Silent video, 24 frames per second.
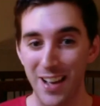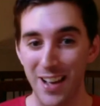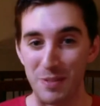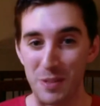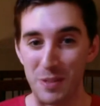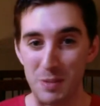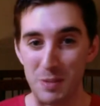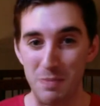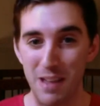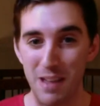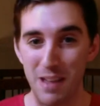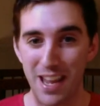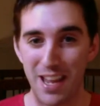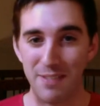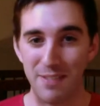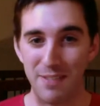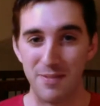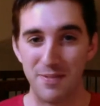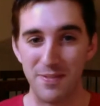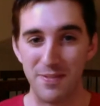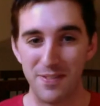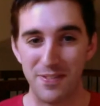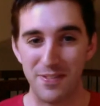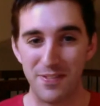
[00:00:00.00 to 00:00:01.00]
You may have
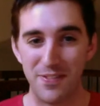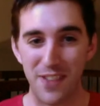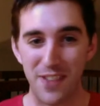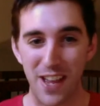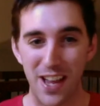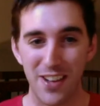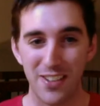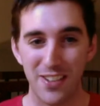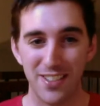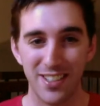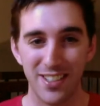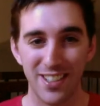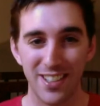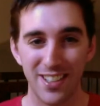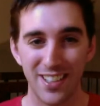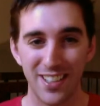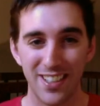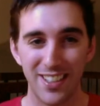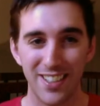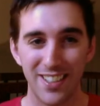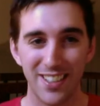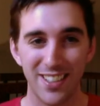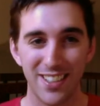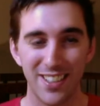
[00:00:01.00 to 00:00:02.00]
found an